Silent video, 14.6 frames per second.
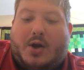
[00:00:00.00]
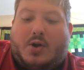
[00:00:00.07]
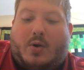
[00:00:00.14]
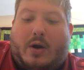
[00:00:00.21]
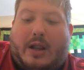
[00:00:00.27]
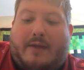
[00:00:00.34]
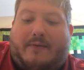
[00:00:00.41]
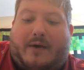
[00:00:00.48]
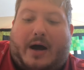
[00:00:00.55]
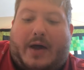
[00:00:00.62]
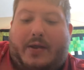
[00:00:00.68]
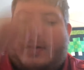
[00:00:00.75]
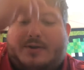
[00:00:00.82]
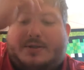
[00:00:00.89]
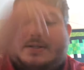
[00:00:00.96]
Glory to the
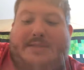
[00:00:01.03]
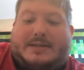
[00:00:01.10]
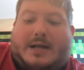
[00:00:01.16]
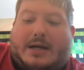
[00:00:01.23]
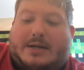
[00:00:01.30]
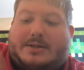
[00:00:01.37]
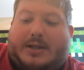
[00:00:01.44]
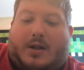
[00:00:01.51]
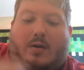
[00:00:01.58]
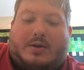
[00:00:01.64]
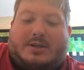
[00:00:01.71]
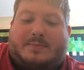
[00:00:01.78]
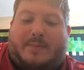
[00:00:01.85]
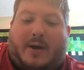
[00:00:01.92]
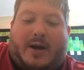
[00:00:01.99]
Father, and to the Son, and to the
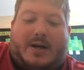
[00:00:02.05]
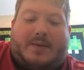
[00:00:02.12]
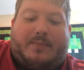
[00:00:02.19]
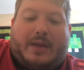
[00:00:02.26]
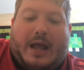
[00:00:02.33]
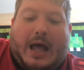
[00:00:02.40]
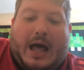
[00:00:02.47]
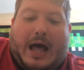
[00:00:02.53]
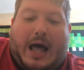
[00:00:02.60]
Holy Spirit.